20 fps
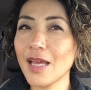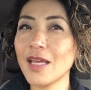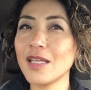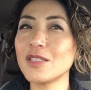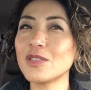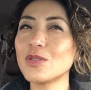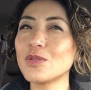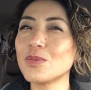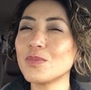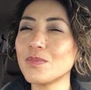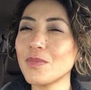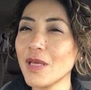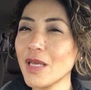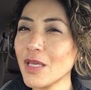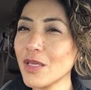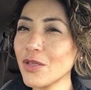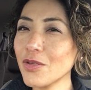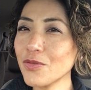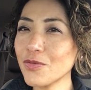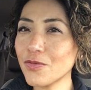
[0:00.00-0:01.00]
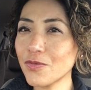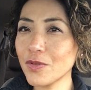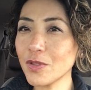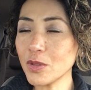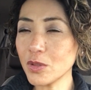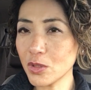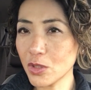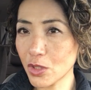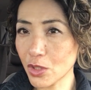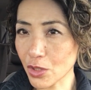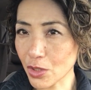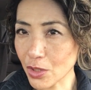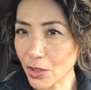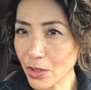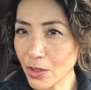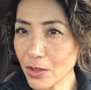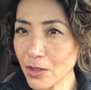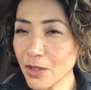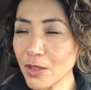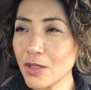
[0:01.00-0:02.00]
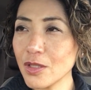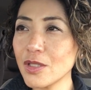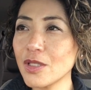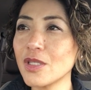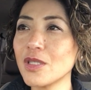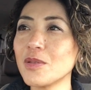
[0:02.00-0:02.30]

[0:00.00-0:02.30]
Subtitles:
and to make you feel good